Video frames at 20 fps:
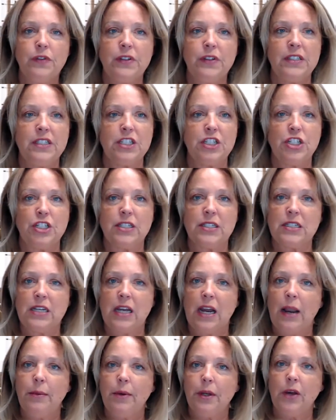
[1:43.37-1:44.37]
it's just
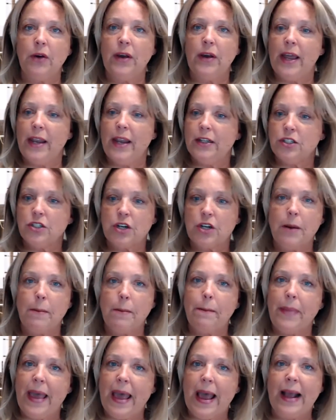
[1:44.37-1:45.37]
time to go ahead and
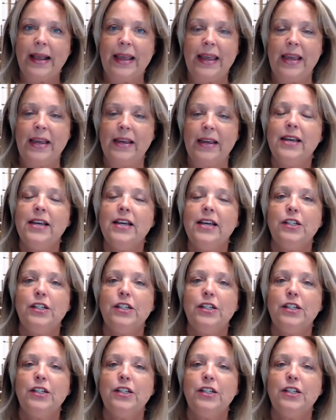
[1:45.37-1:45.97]
start packing.